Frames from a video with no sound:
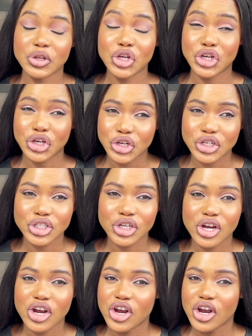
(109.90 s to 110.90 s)
good,
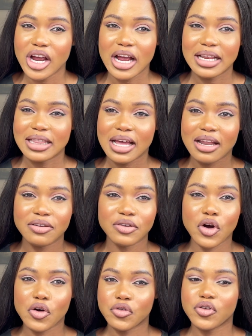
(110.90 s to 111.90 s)
that
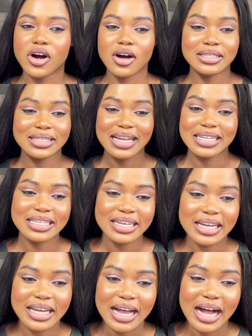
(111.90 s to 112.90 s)
offer
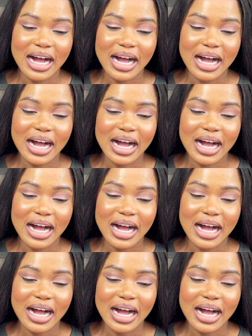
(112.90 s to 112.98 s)
authentic